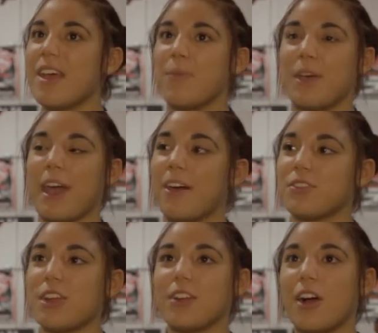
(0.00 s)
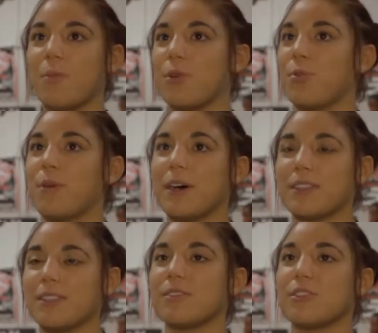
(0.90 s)
But after I got both
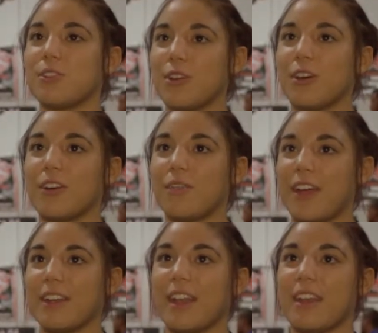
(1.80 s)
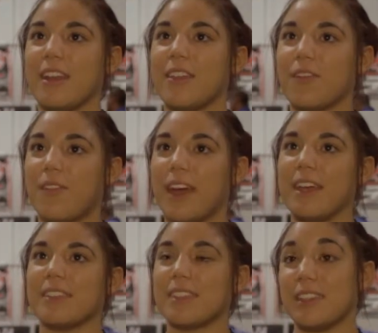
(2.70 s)
belts, it was too hard finding any other
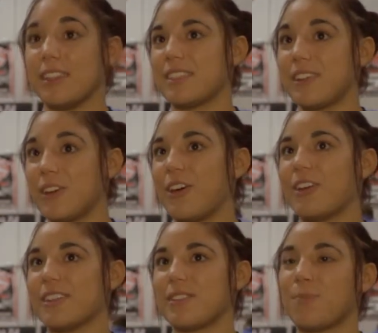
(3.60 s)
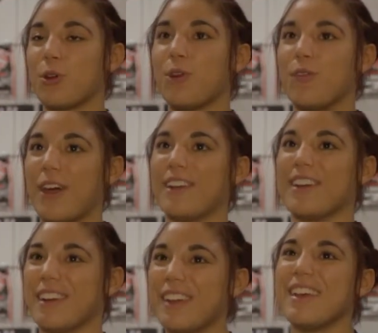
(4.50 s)
fights and it's still hard as a pro
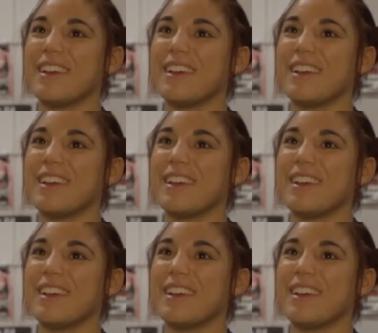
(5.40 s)
fighter.